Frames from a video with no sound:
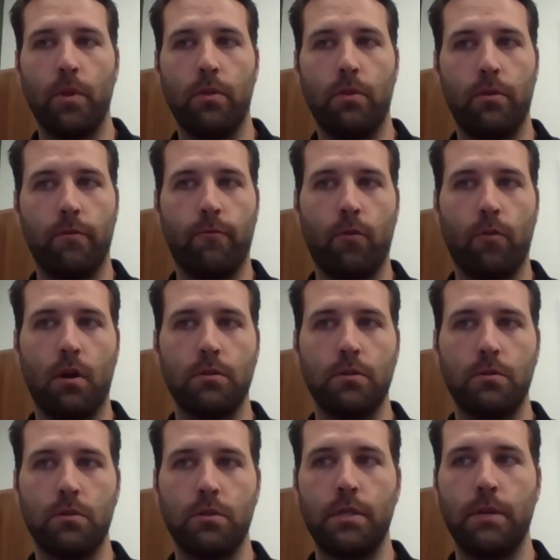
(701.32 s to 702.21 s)
The
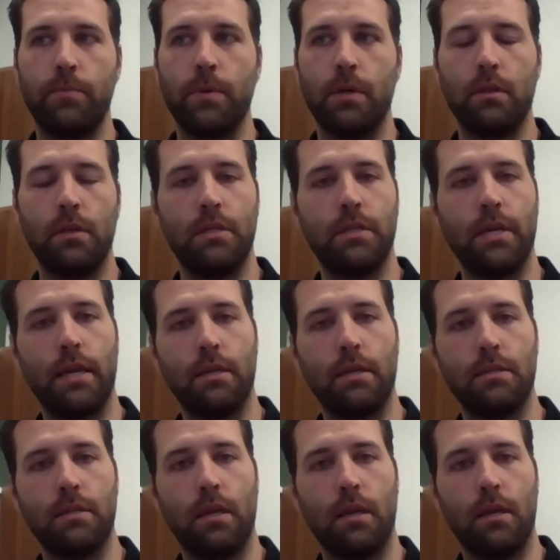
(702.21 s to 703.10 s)
fraudsters typically take
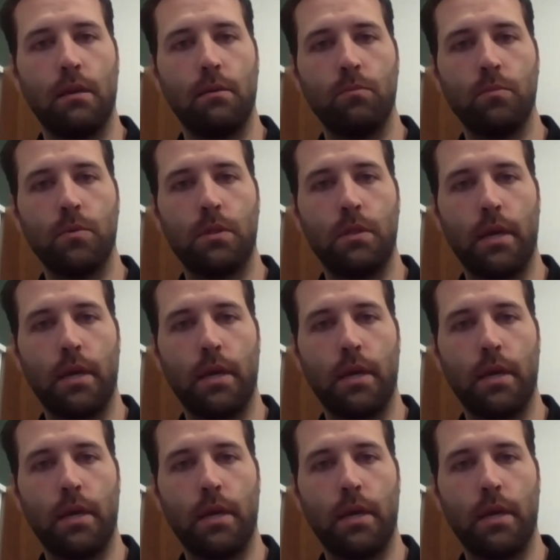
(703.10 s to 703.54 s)
schemes